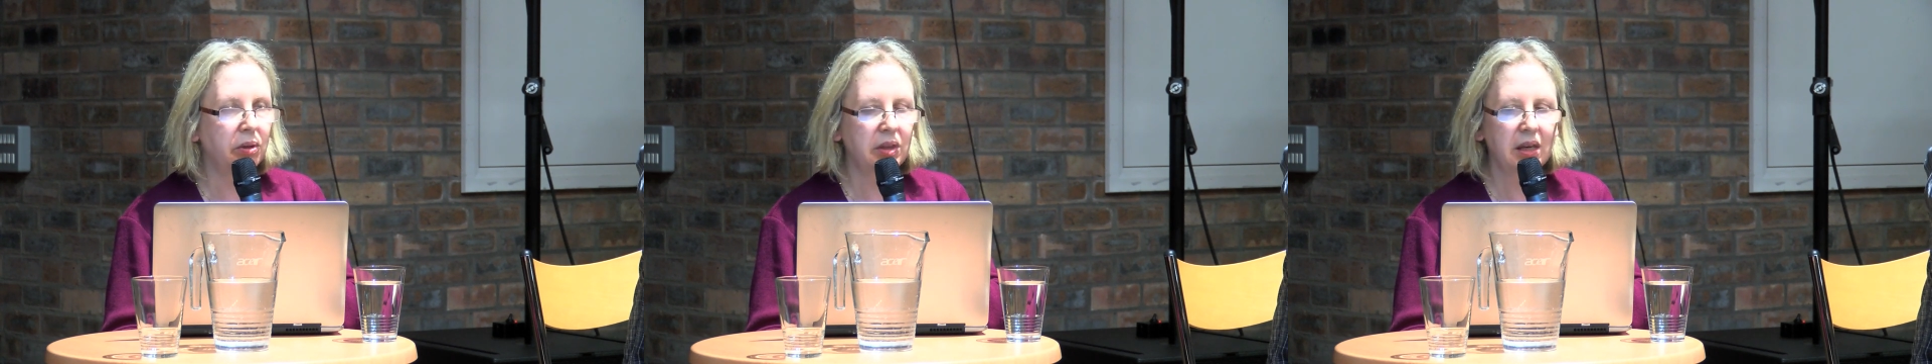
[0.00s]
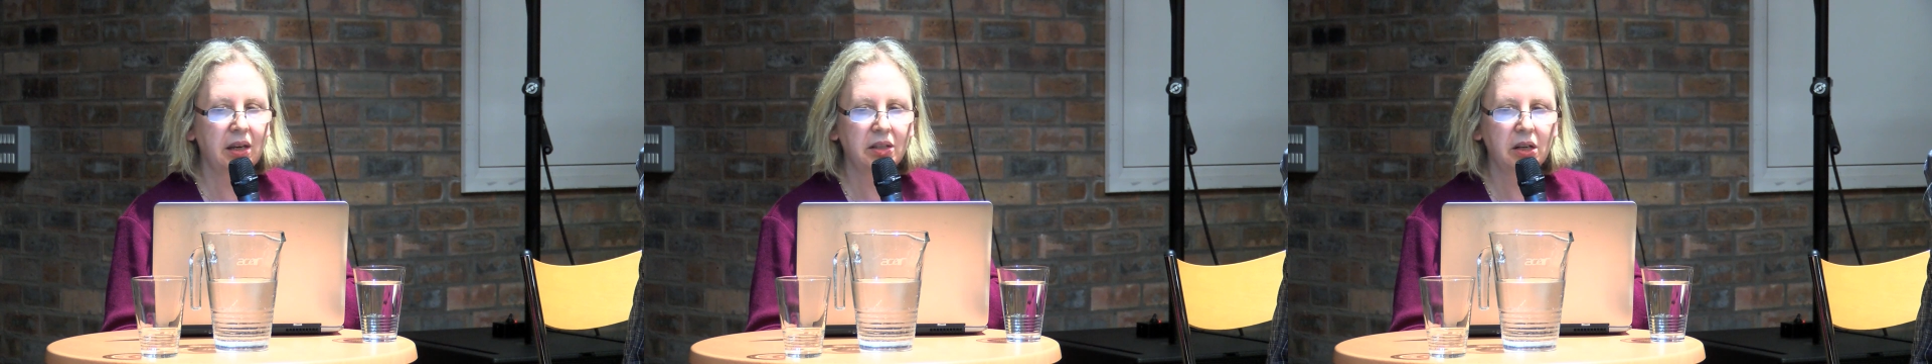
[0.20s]

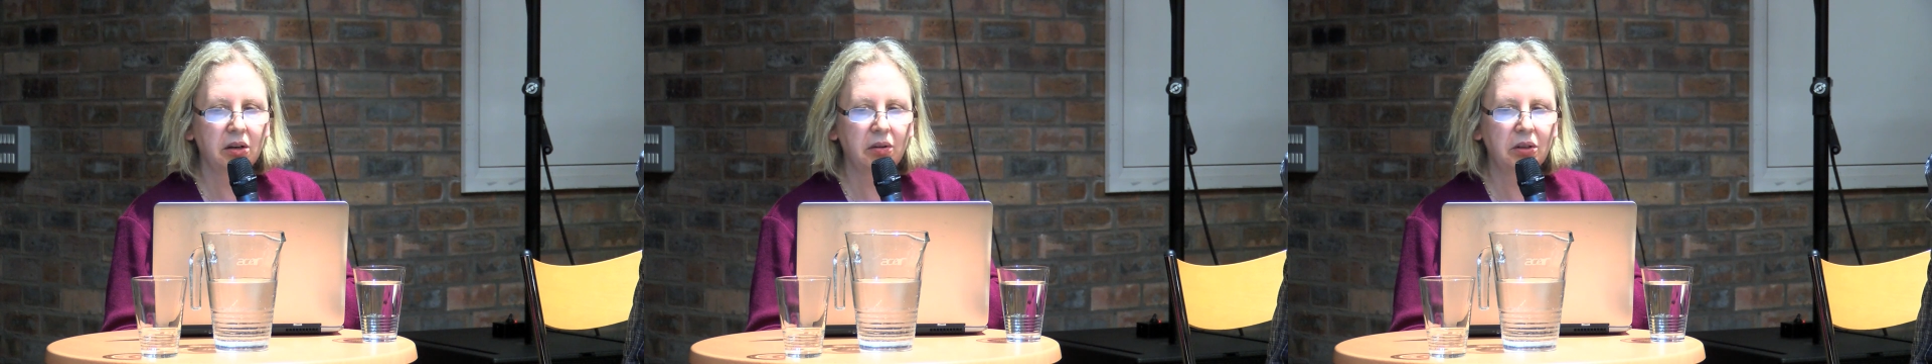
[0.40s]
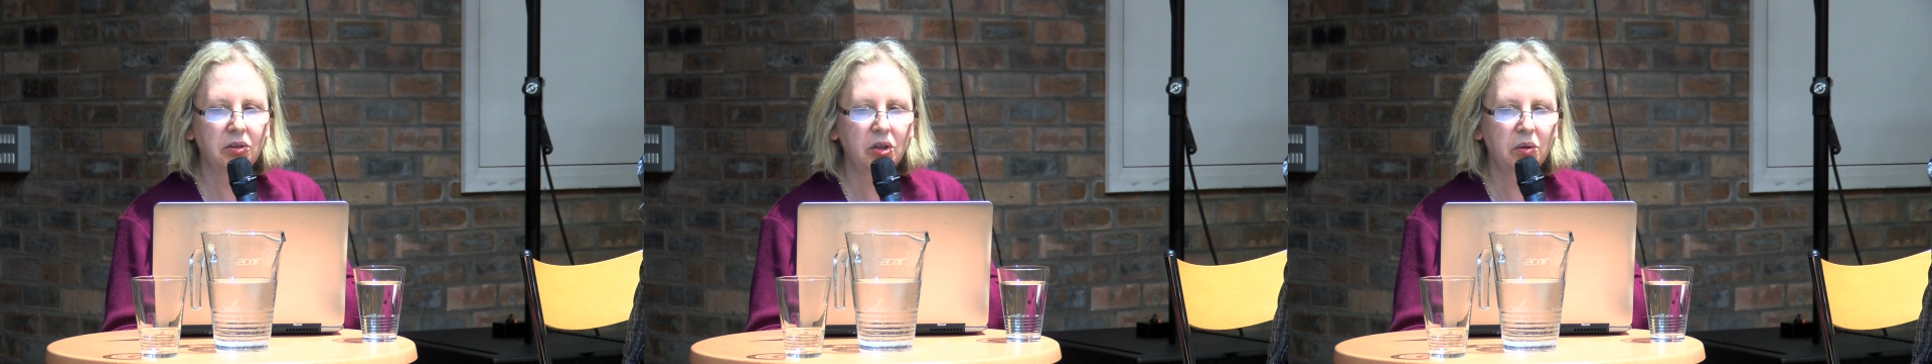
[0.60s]
Theatre
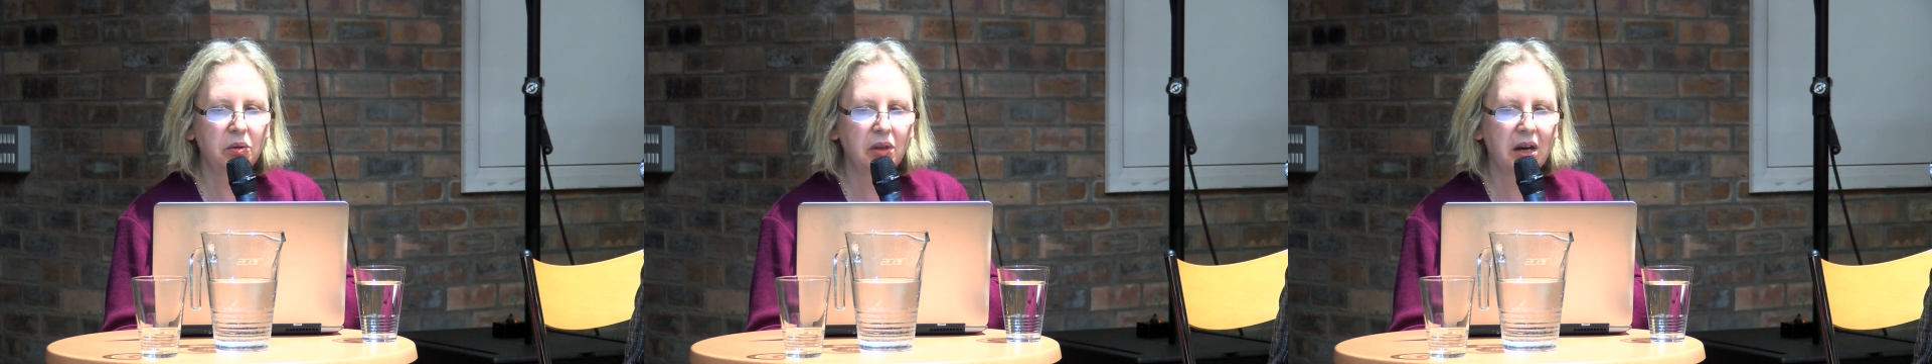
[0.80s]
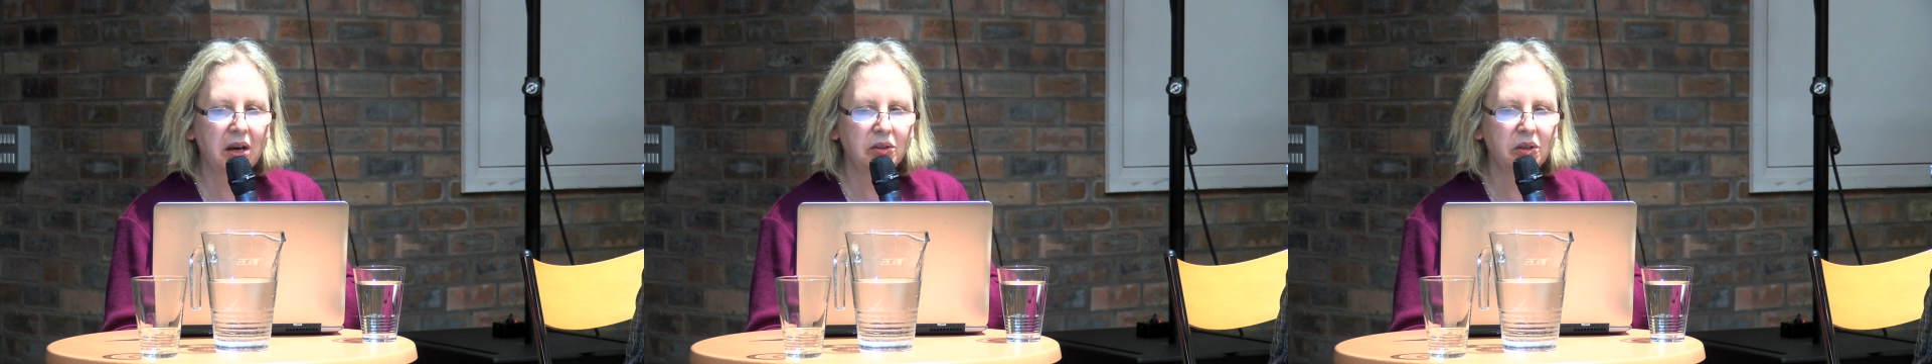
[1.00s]
in
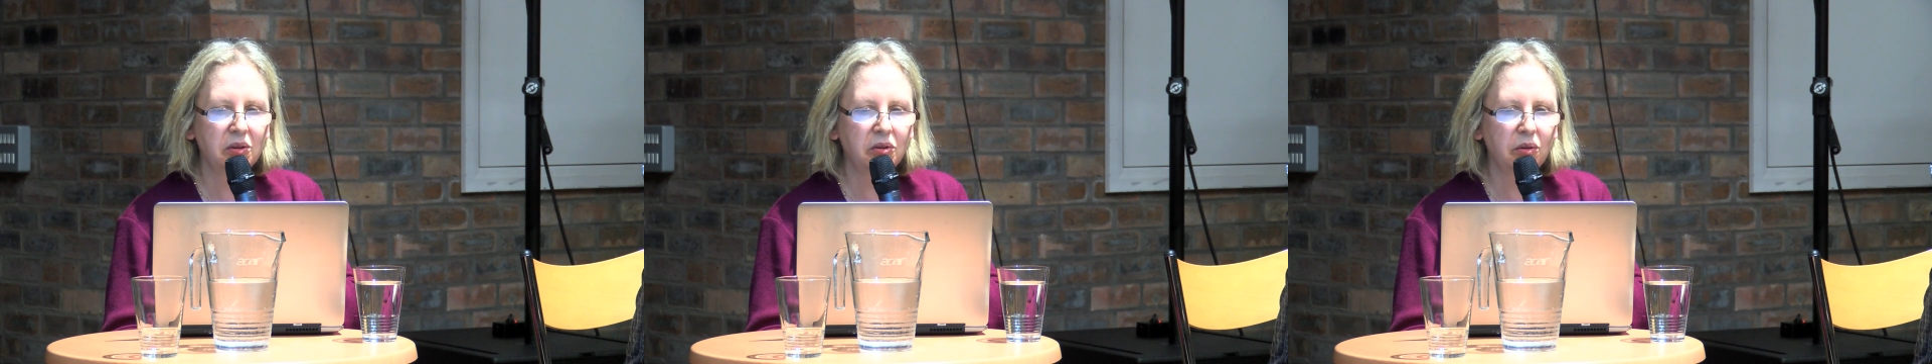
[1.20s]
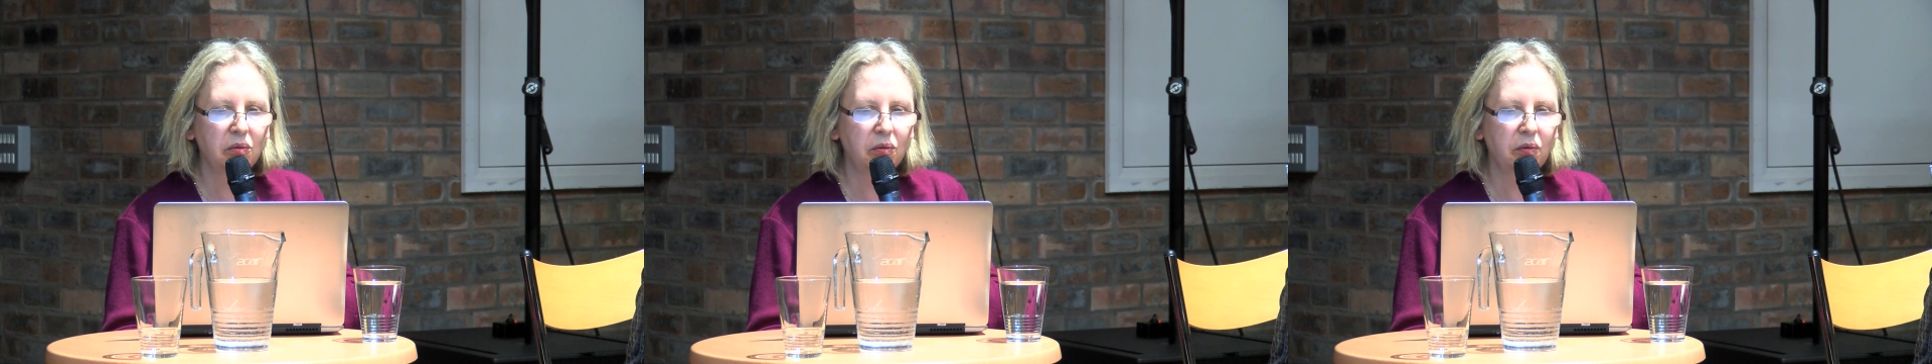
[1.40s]

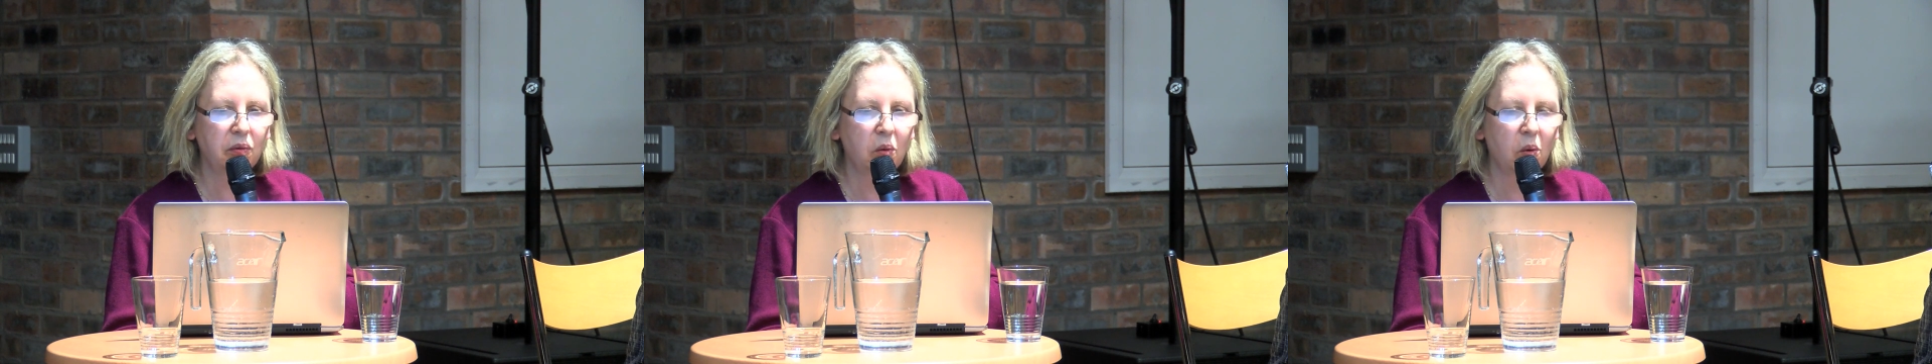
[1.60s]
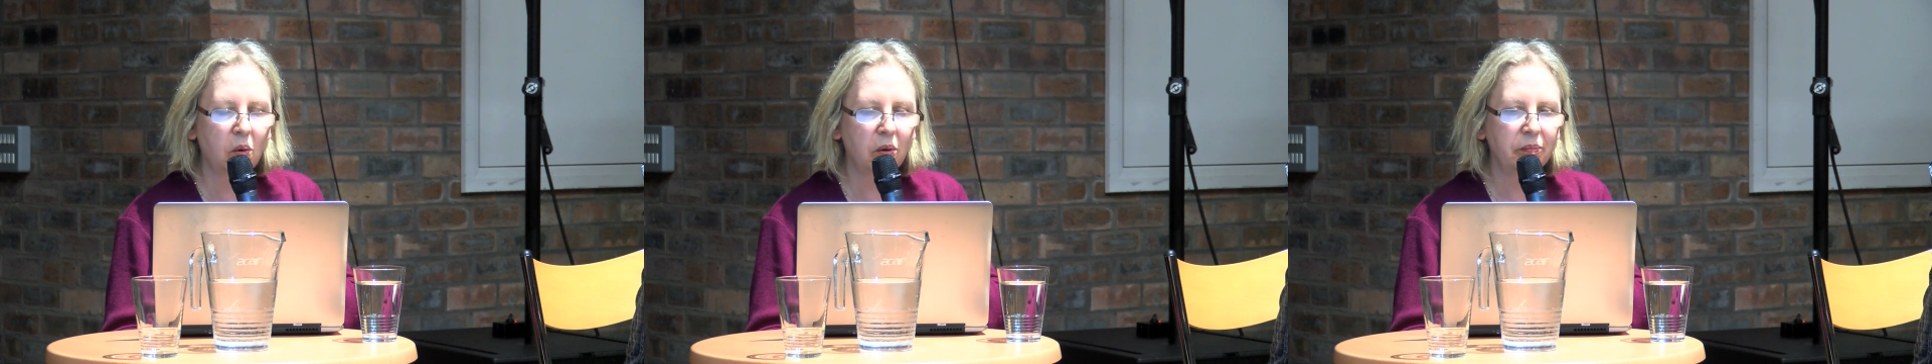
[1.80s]

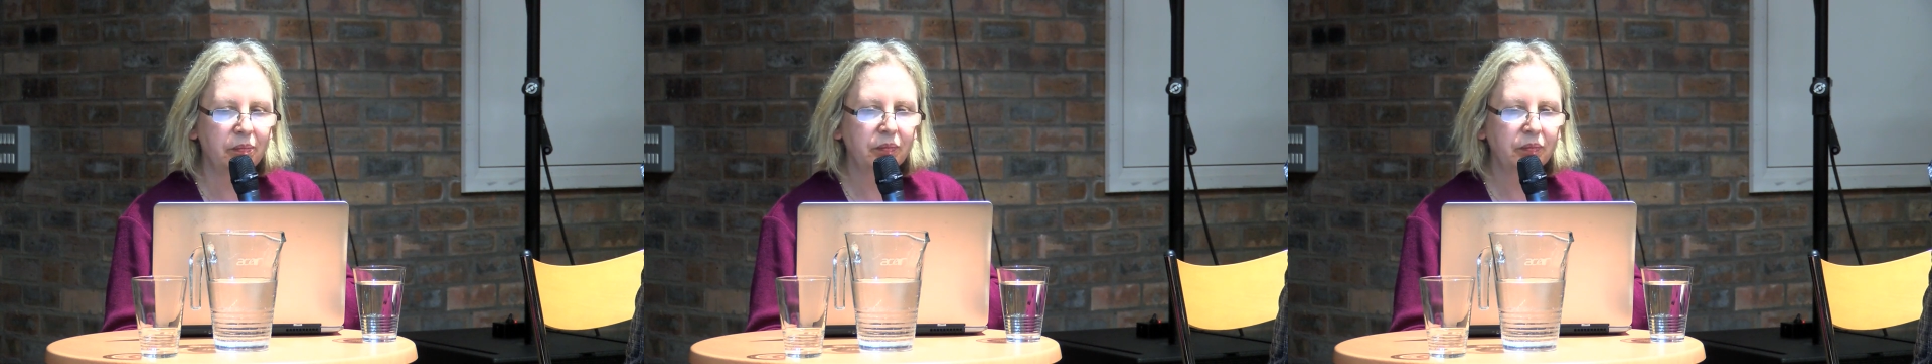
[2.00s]
2004.